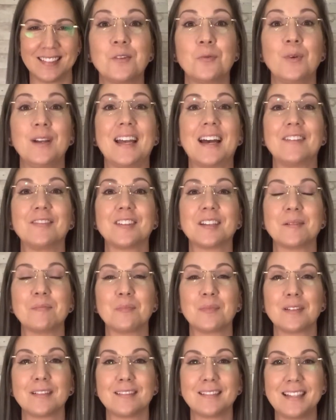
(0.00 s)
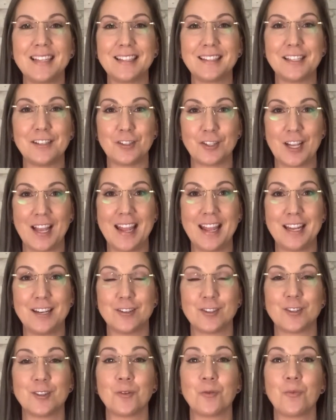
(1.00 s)
We have completely
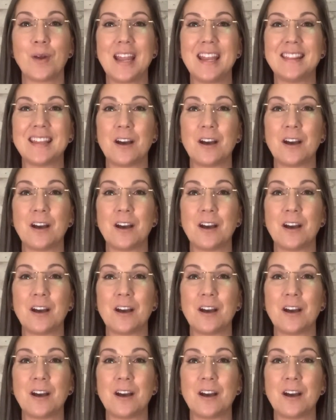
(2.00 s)
changed the way